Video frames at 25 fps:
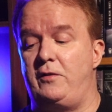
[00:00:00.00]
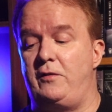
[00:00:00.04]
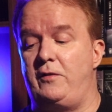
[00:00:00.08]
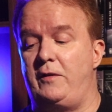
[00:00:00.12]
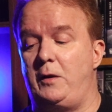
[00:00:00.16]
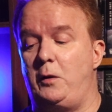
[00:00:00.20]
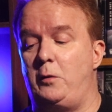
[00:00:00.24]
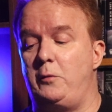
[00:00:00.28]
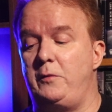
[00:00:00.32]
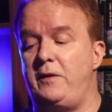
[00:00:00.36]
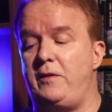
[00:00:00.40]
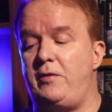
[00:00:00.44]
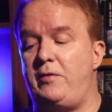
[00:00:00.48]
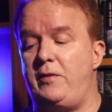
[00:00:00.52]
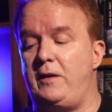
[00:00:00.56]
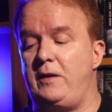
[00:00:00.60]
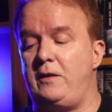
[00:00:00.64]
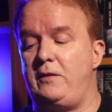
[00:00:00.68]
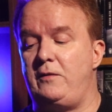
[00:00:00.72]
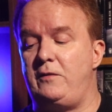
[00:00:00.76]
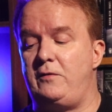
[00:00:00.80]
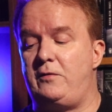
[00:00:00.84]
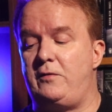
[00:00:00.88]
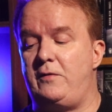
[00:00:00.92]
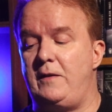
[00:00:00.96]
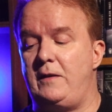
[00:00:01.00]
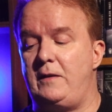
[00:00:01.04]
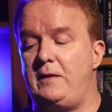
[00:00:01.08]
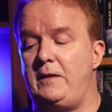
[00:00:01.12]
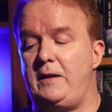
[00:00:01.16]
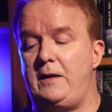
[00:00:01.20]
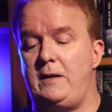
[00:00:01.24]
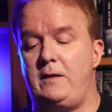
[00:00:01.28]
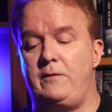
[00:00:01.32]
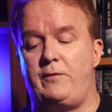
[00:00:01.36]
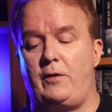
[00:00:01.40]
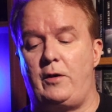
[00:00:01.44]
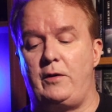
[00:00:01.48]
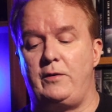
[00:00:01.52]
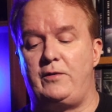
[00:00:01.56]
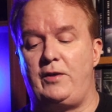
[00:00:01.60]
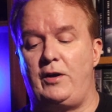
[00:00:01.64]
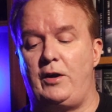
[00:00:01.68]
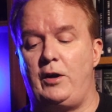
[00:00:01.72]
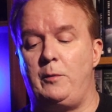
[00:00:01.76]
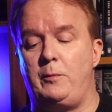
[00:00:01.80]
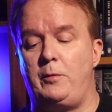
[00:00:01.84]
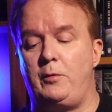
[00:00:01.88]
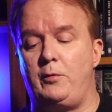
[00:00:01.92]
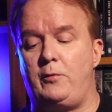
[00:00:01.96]
and the only things that leave are
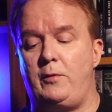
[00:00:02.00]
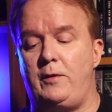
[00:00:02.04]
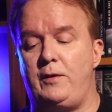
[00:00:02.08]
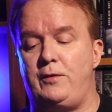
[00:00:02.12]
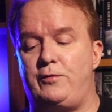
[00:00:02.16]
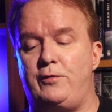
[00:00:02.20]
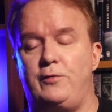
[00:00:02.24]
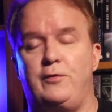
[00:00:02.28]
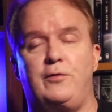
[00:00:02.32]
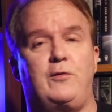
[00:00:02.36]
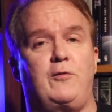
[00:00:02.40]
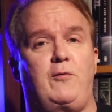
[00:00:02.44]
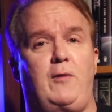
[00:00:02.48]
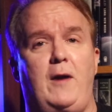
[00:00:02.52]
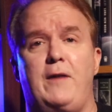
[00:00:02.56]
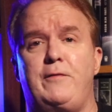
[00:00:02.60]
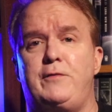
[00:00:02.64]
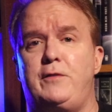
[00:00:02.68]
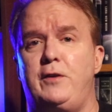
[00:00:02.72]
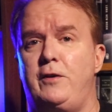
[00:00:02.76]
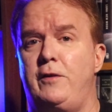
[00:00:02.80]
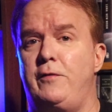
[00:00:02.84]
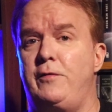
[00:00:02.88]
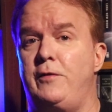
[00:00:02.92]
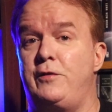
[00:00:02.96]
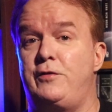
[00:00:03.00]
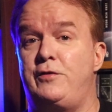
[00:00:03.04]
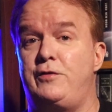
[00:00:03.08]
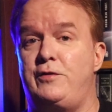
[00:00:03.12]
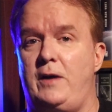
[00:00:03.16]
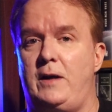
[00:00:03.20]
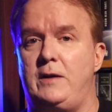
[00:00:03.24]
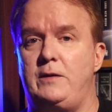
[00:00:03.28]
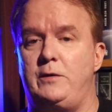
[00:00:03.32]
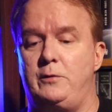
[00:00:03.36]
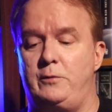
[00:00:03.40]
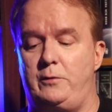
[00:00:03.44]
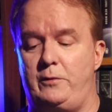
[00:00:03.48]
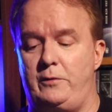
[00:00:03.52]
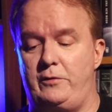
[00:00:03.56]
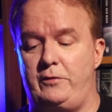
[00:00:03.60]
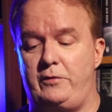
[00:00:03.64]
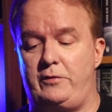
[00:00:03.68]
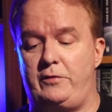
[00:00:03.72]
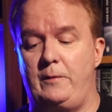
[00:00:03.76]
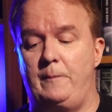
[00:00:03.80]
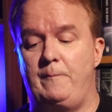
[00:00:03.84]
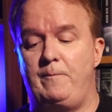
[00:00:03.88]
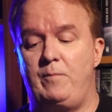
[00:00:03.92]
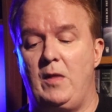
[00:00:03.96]
terrible creatures crafted in the
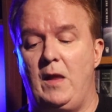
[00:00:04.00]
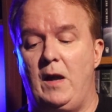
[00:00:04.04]
shadows.